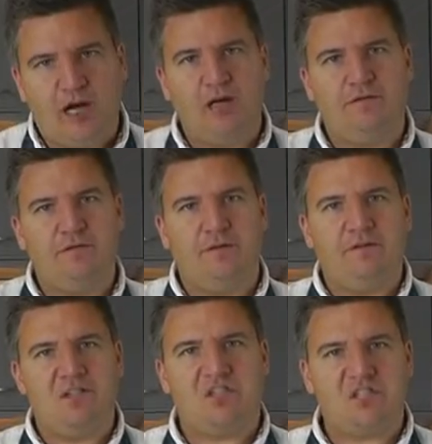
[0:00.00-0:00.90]
kind of
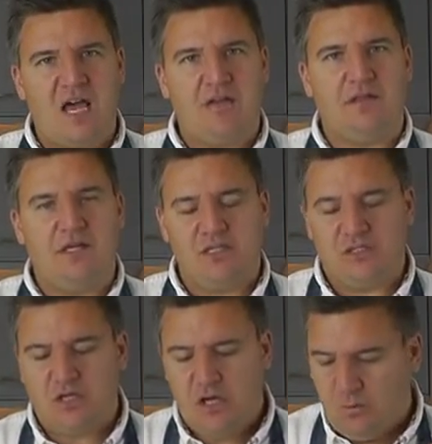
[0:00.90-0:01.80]
set
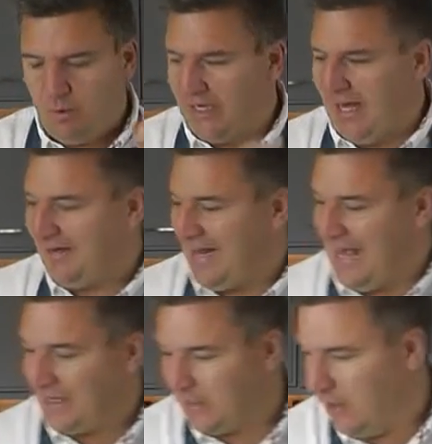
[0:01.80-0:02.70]
this, we're going to add an
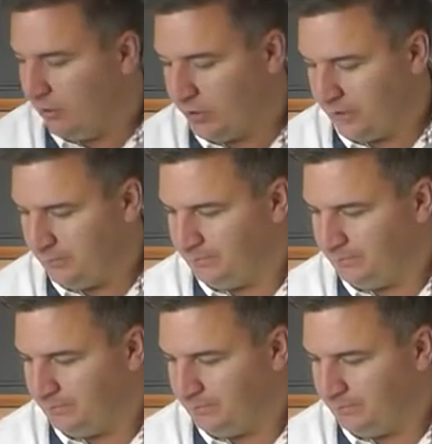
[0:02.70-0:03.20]
egg yolk.